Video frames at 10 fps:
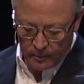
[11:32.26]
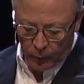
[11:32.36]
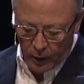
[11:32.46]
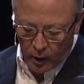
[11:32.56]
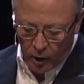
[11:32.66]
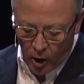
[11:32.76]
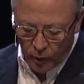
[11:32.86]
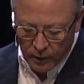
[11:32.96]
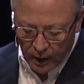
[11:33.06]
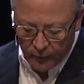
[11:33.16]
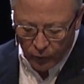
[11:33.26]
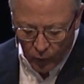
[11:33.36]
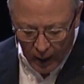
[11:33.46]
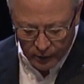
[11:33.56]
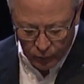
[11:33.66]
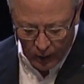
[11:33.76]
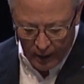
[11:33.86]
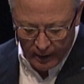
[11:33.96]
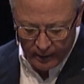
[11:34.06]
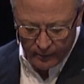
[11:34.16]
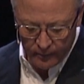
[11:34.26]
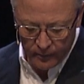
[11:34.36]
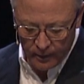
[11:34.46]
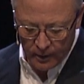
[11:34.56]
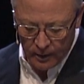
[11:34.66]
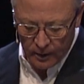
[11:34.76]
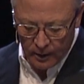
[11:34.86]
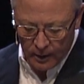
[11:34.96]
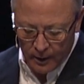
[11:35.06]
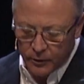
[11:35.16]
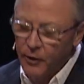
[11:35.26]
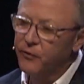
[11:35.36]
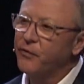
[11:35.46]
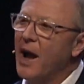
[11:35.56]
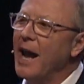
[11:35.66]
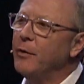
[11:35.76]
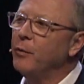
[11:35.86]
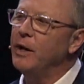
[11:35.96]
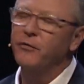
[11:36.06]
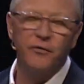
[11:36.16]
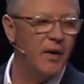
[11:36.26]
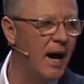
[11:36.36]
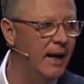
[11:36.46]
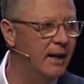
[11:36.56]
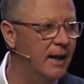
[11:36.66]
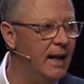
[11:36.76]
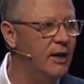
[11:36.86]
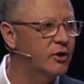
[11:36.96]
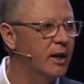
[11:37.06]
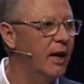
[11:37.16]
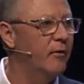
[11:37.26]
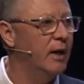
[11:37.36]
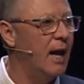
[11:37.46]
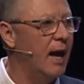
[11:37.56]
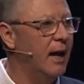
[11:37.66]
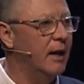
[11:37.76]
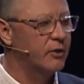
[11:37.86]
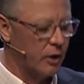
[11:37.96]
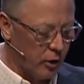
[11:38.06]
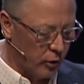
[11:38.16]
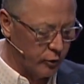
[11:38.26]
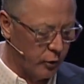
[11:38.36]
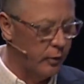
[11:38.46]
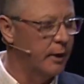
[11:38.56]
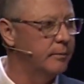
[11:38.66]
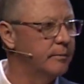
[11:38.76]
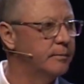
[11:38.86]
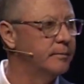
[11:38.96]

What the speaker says: But we are called to live Christ's way. The fight we fight each and every day is a cultural one.